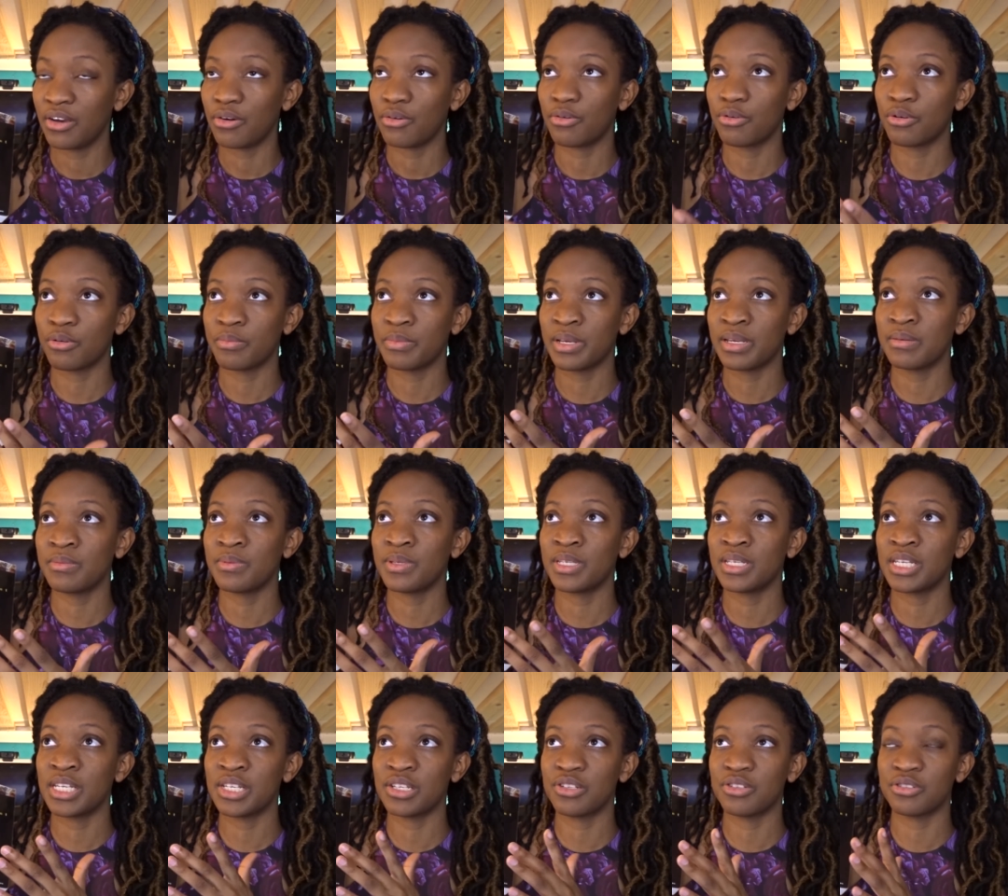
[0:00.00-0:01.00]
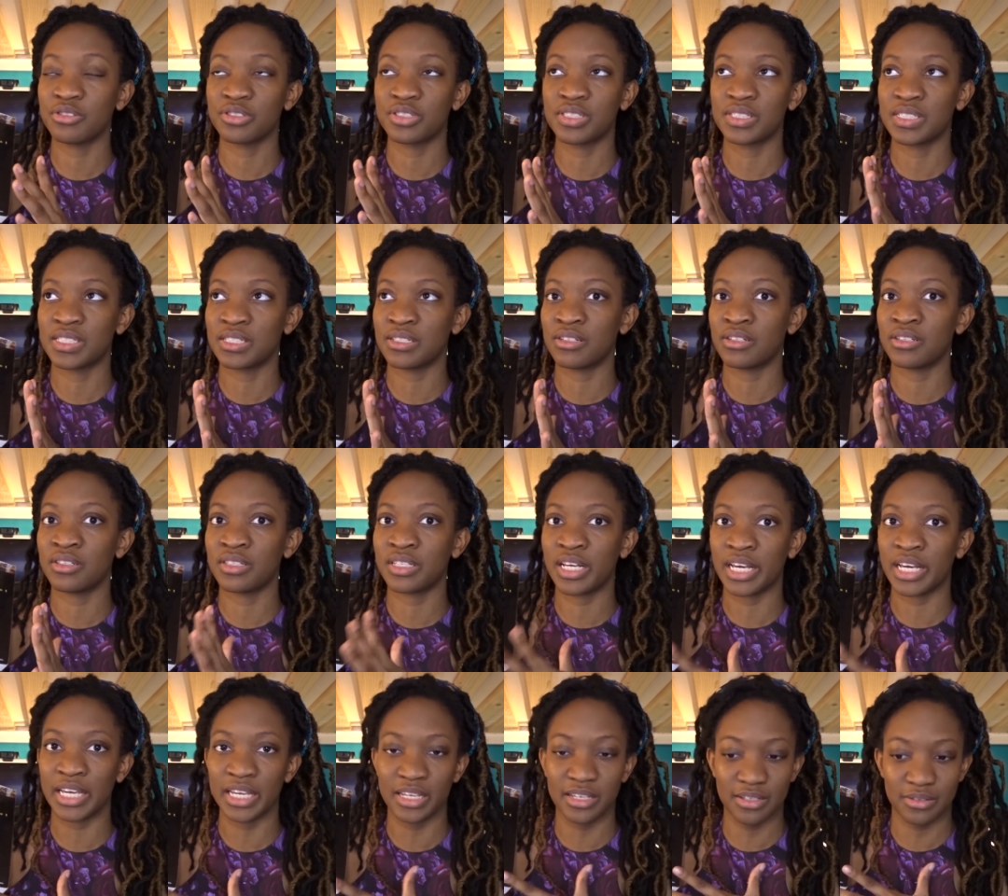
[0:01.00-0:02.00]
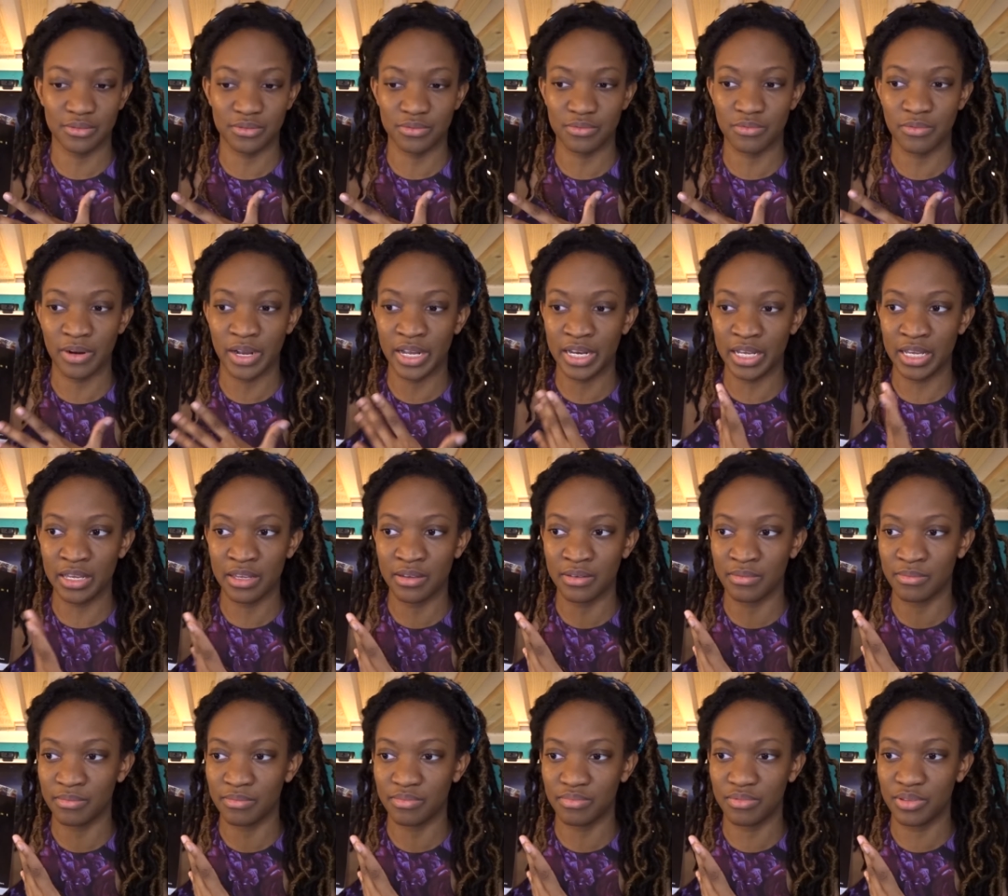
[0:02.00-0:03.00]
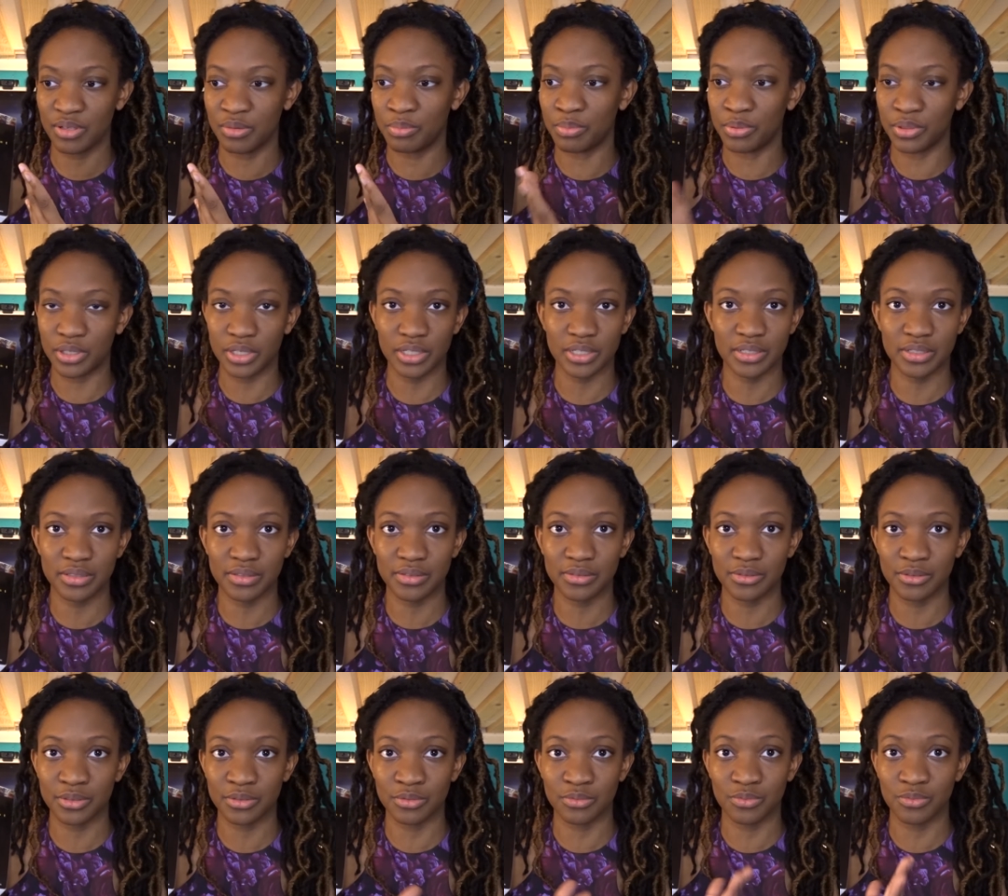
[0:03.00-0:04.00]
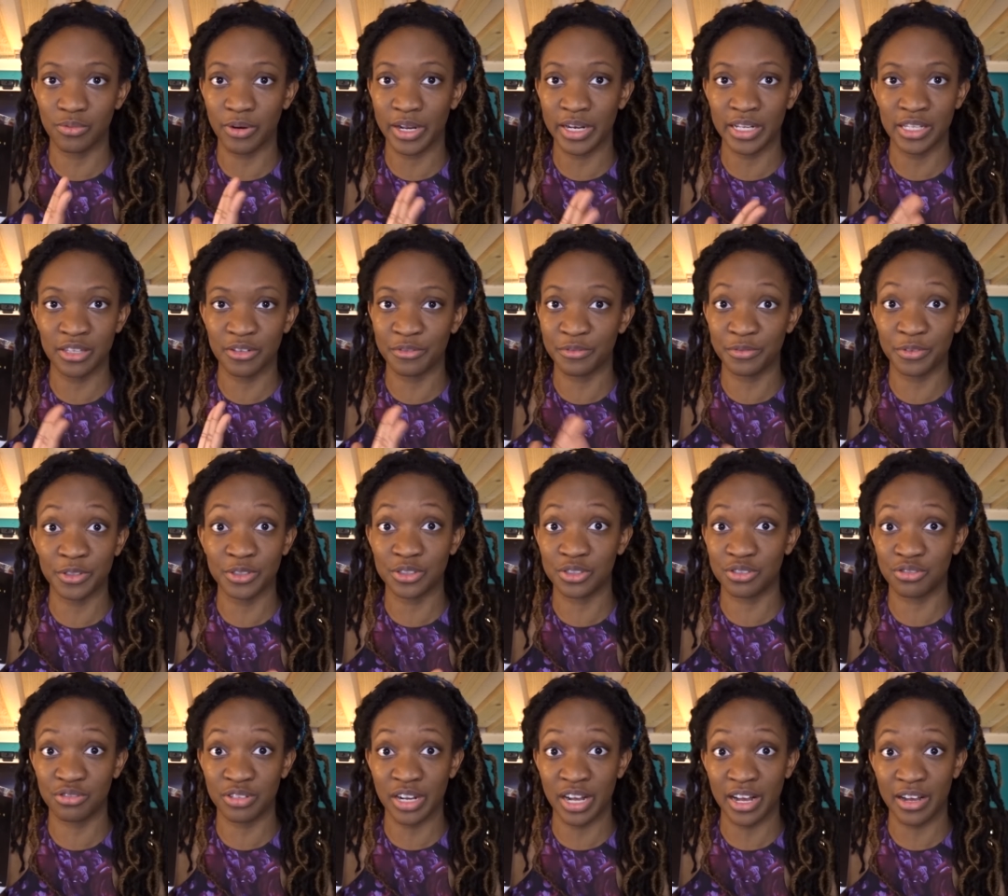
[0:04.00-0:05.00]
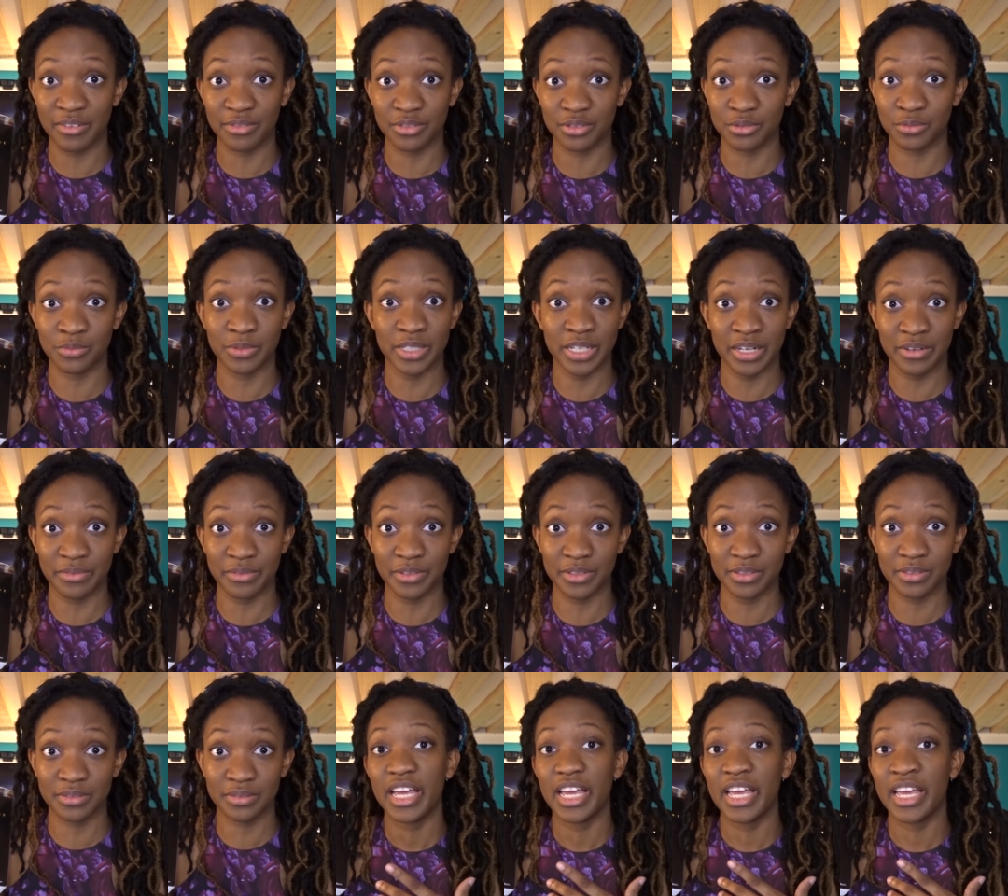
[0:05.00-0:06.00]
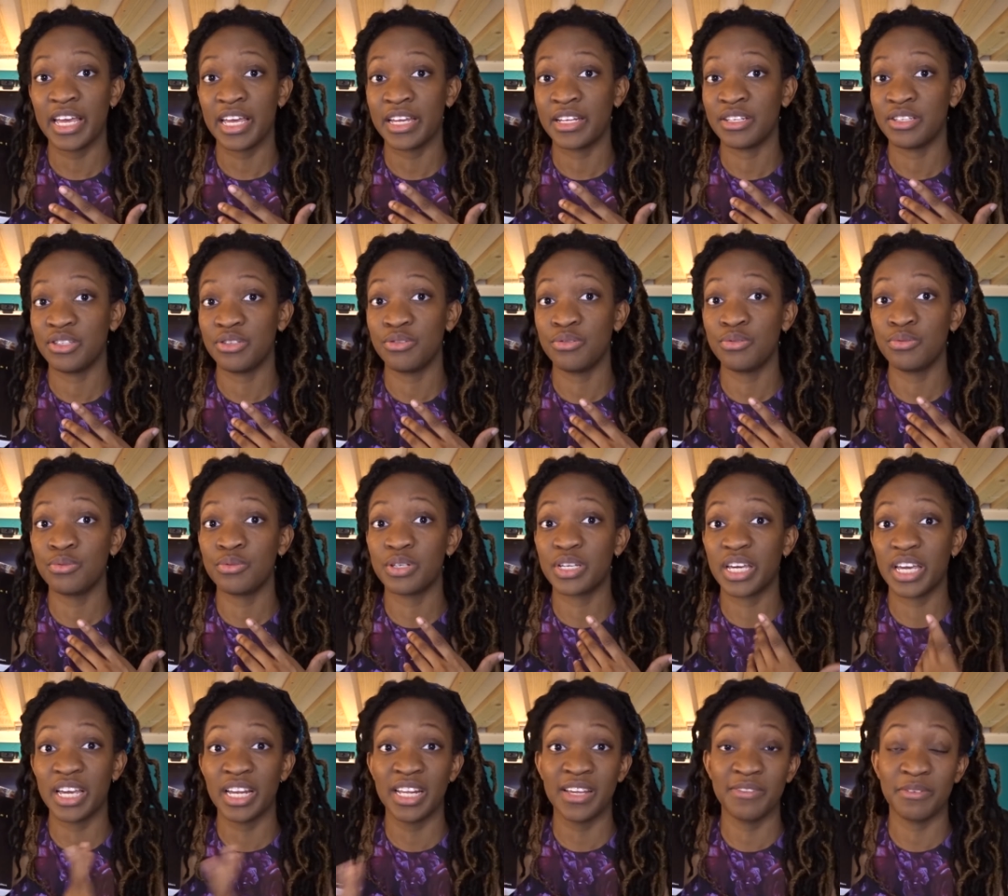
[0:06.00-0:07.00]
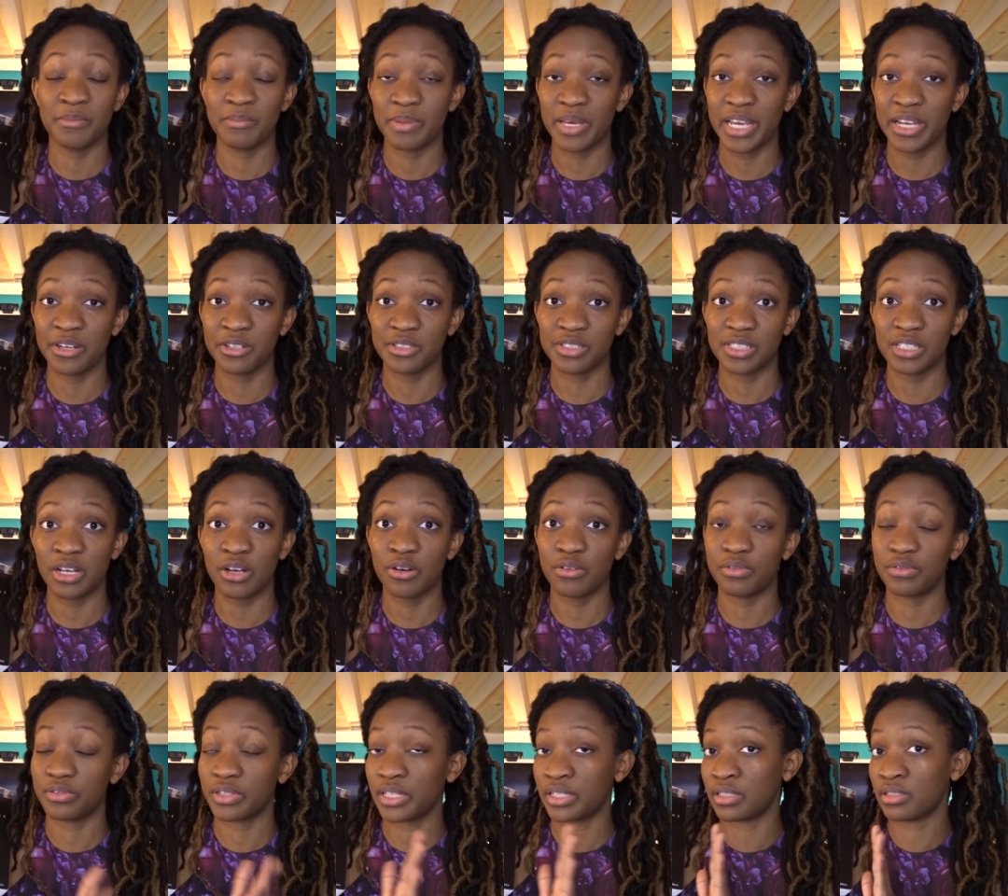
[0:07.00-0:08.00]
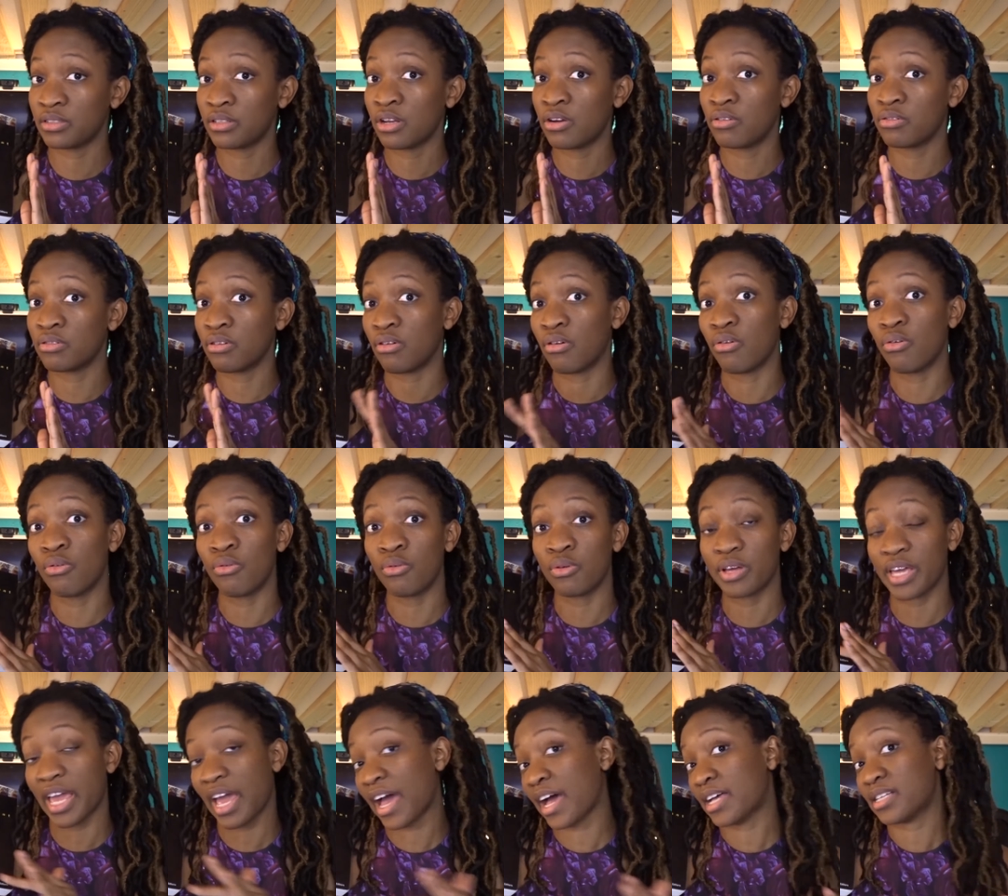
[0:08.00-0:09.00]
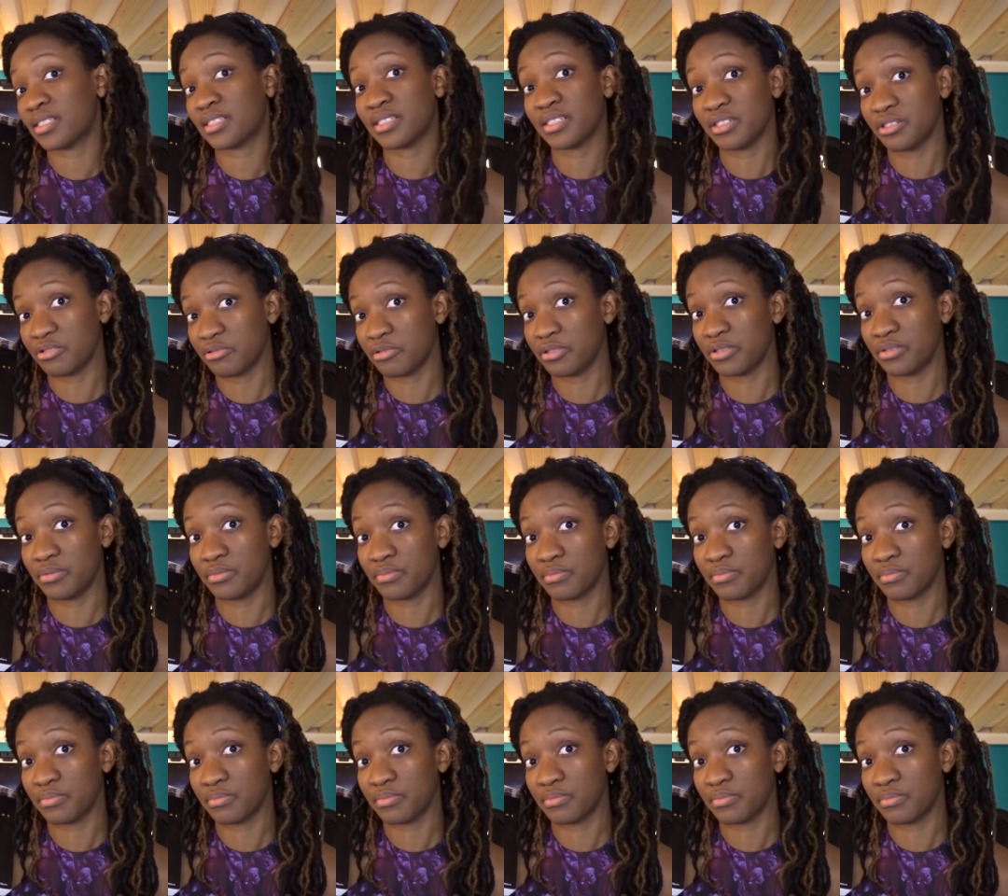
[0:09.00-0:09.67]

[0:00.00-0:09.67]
or maybe you're still like writing the book or writing the first draft or whatever, and you can't even pay yourself, let alone a whole cast and crew.